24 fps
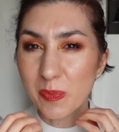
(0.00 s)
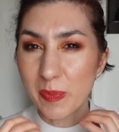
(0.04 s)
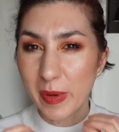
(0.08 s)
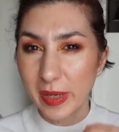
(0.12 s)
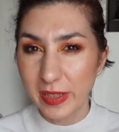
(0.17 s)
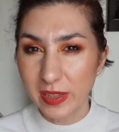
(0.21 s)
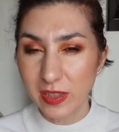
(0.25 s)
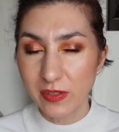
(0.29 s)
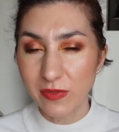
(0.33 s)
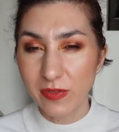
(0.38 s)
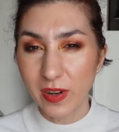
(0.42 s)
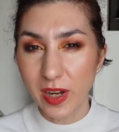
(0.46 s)

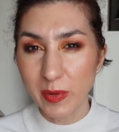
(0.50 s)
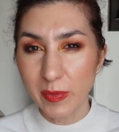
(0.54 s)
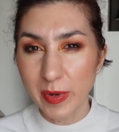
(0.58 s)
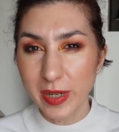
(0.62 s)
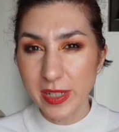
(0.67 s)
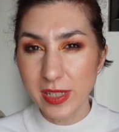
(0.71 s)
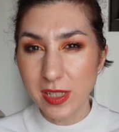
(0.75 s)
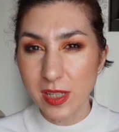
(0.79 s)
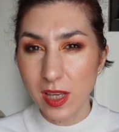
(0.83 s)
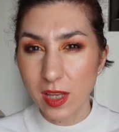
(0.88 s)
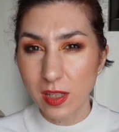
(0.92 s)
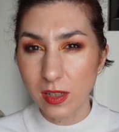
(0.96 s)
mattify
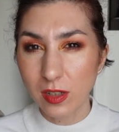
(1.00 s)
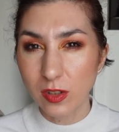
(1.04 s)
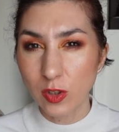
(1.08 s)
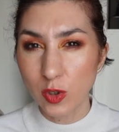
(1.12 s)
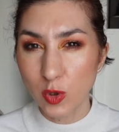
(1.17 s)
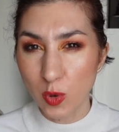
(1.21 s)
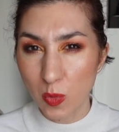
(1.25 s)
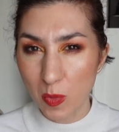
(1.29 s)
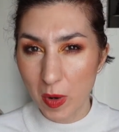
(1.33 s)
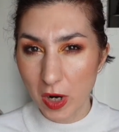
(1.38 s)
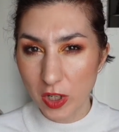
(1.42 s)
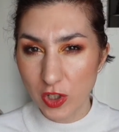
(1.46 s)
my skin
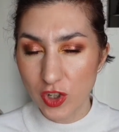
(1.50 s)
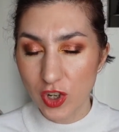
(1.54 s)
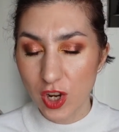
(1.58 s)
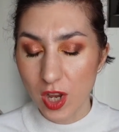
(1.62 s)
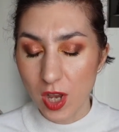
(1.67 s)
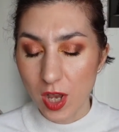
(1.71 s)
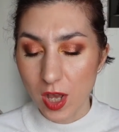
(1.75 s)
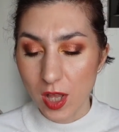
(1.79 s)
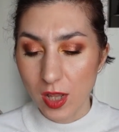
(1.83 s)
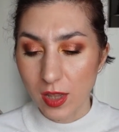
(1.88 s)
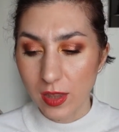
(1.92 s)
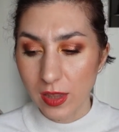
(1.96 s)
too much.
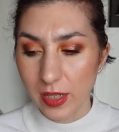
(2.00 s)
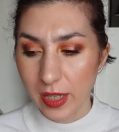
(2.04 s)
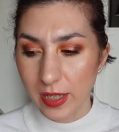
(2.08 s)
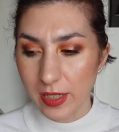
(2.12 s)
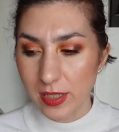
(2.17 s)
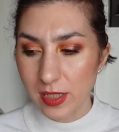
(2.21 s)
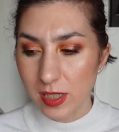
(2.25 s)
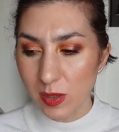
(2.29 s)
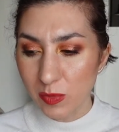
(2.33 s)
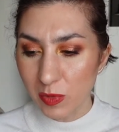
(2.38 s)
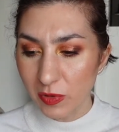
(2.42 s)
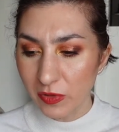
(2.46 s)
Like
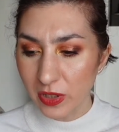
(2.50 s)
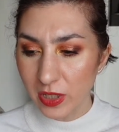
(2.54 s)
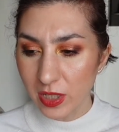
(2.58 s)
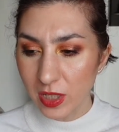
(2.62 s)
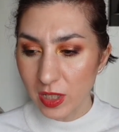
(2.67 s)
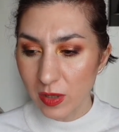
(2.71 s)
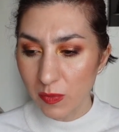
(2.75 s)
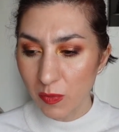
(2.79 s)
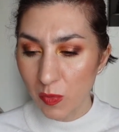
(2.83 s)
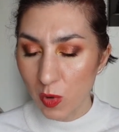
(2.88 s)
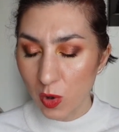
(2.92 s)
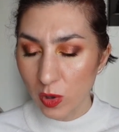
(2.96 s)
some of
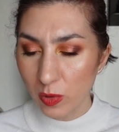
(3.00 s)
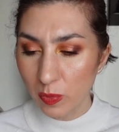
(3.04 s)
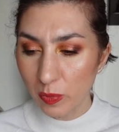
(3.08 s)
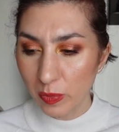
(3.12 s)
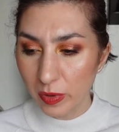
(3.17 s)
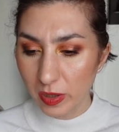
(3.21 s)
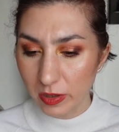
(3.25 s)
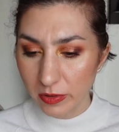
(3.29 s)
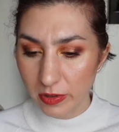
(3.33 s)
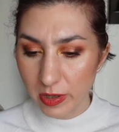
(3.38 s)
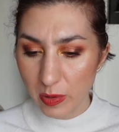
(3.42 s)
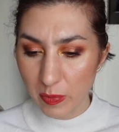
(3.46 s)
the more
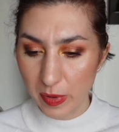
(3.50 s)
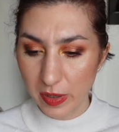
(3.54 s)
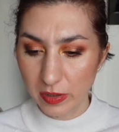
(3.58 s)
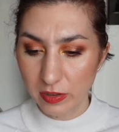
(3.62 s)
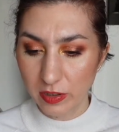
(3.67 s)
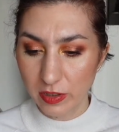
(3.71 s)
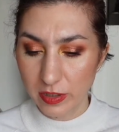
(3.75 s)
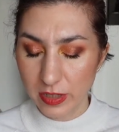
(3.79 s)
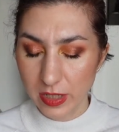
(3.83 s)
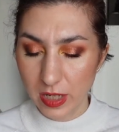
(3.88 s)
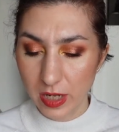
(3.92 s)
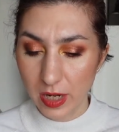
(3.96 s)
blurring
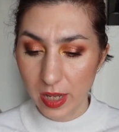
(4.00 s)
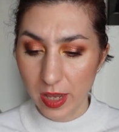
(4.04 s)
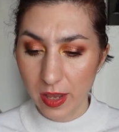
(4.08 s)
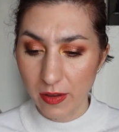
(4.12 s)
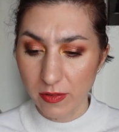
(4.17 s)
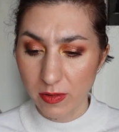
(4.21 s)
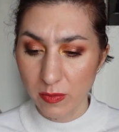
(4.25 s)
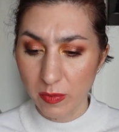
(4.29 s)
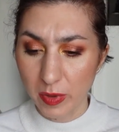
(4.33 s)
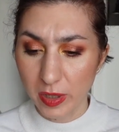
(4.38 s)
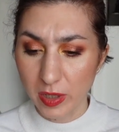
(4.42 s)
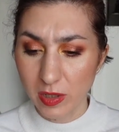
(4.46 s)
powders that I have
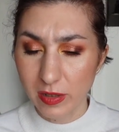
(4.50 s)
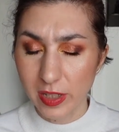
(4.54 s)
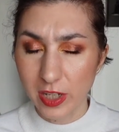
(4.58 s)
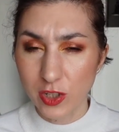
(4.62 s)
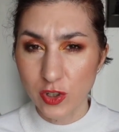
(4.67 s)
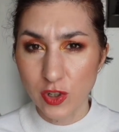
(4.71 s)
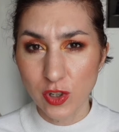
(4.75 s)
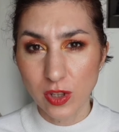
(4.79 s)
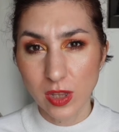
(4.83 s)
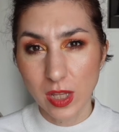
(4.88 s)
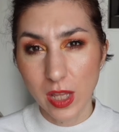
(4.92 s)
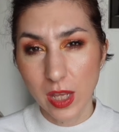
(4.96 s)
in my
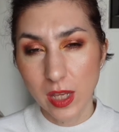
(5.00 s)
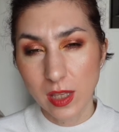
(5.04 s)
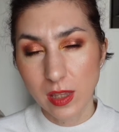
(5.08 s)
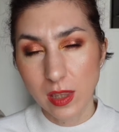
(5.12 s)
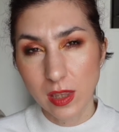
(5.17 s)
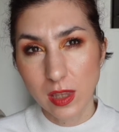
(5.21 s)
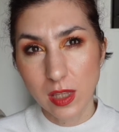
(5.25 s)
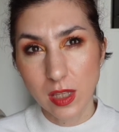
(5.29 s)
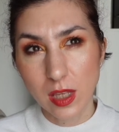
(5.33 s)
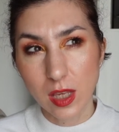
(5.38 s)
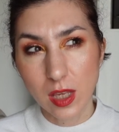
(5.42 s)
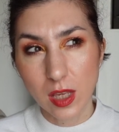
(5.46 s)
collection,
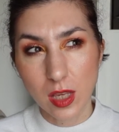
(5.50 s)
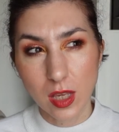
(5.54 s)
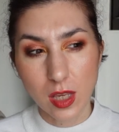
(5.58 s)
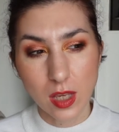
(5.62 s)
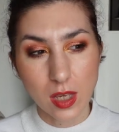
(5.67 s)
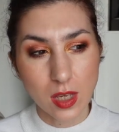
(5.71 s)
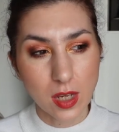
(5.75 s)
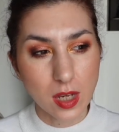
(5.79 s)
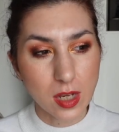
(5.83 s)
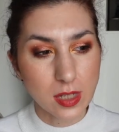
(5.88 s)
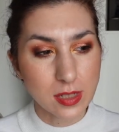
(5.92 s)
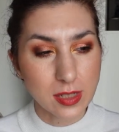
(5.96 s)
like
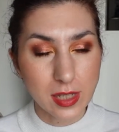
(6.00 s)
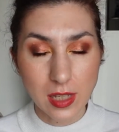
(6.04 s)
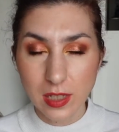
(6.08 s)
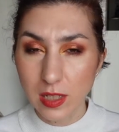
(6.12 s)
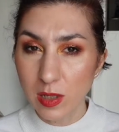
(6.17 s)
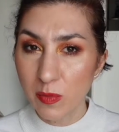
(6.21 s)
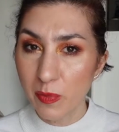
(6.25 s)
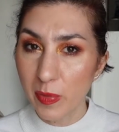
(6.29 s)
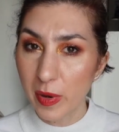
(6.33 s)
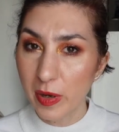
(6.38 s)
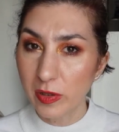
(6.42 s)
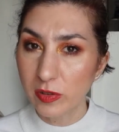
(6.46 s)
the uh,
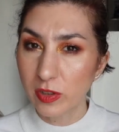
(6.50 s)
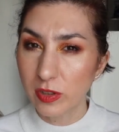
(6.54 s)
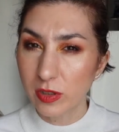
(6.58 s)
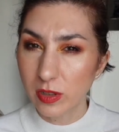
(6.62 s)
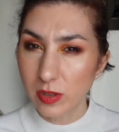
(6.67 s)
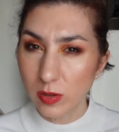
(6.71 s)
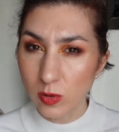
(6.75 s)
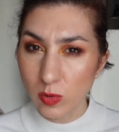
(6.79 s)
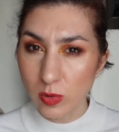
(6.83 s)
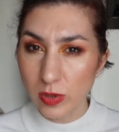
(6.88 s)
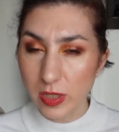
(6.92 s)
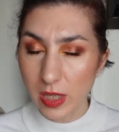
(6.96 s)
setting powder,
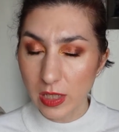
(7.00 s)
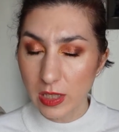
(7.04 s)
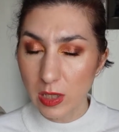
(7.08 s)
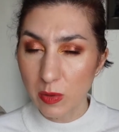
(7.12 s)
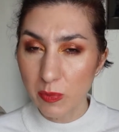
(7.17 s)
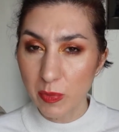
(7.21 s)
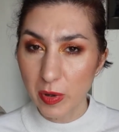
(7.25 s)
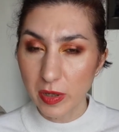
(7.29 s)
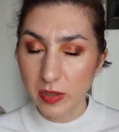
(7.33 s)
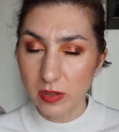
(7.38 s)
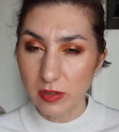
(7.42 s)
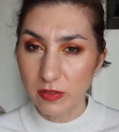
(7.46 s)
the loose setting
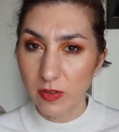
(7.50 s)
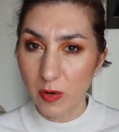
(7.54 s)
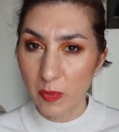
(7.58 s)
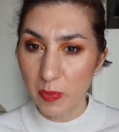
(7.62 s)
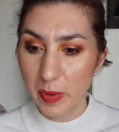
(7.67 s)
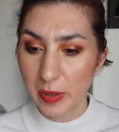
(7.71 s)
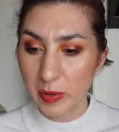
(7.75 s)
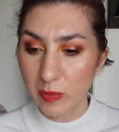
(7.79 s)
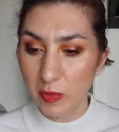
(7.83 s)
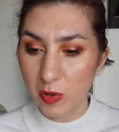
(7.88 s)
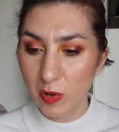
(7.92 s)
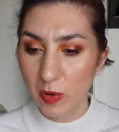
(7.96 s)
powder from
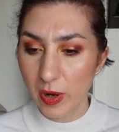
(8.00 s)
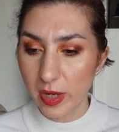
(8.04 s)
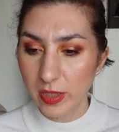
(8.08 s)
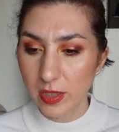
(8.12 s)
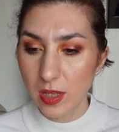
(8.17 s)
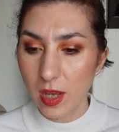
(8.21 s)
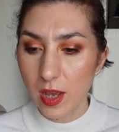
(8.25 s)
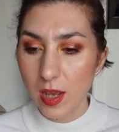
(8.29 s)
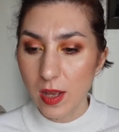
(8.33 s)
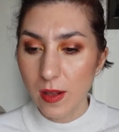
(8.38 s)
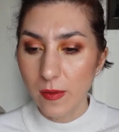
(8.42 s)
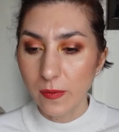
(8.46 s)
Pat McGrath,
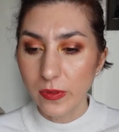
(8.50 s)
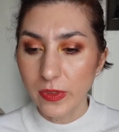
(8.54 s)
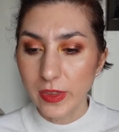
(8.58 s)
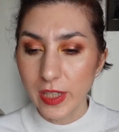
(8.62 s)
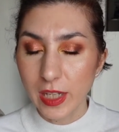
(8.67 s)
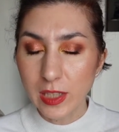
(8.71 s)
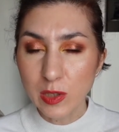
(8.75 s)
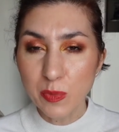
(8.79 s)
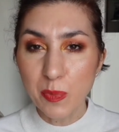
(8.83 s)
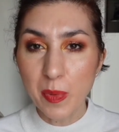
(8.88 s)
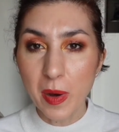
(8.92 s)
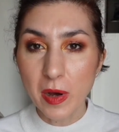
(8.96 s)

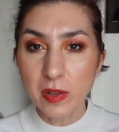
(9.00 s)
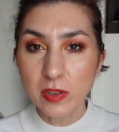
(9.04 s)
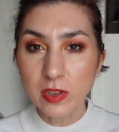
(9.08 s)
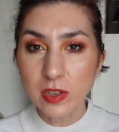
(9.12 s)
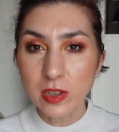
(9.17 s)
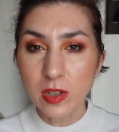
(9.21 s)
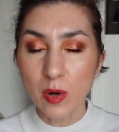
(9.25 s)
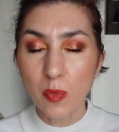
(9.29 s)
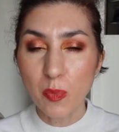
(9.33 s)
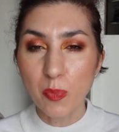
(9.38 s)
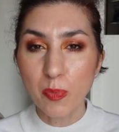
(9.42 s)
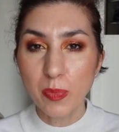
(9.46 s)
that
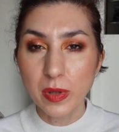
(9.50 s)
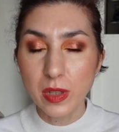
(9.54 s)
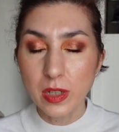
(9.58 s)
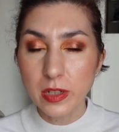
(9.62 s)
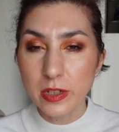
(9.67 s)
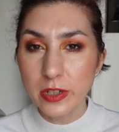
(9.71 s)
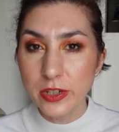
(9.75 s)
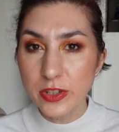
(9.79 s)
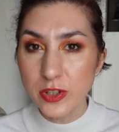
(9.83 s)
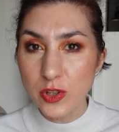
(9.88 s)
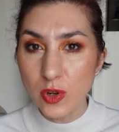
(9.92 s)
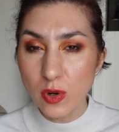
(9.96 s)
powder
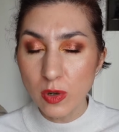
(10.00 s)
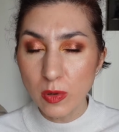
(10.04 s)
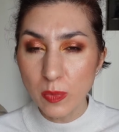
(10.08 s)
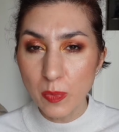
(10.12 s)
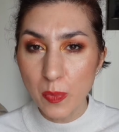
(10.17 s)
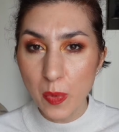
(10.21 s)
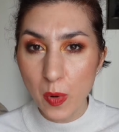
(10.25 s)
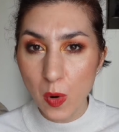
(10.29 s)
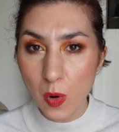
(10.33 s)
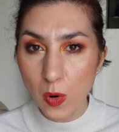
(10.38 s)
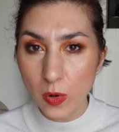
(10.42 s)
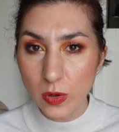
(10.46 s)
blurs your
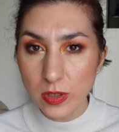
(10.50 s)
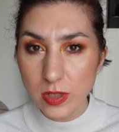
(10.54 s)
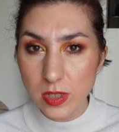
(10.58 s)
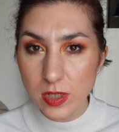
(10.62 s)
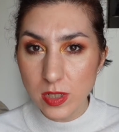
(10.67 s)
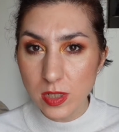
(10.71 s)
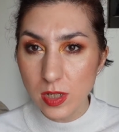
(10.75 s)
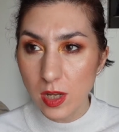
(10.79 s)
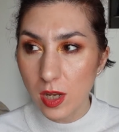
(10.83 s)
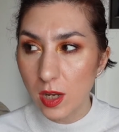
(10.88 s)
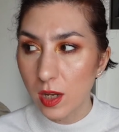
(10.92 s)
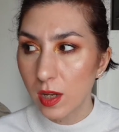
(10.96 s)

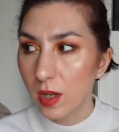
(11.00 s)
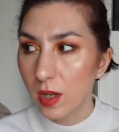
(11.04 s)
pores